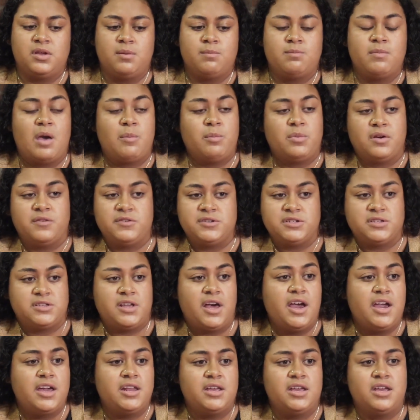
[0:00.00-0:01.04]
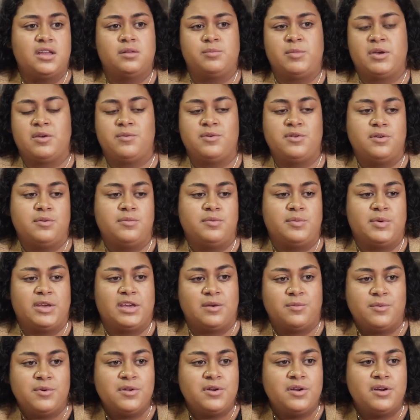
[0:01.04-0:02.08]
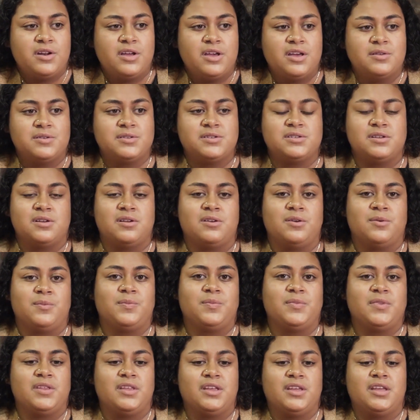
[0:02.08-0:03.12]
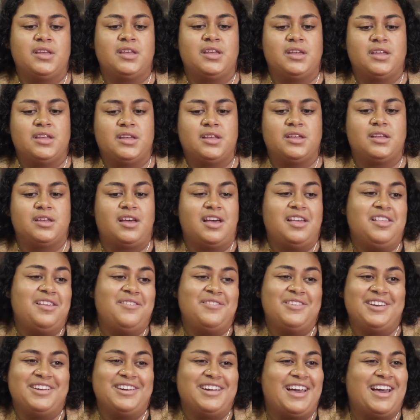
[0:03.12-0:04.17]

member of society and in my community. So I love it.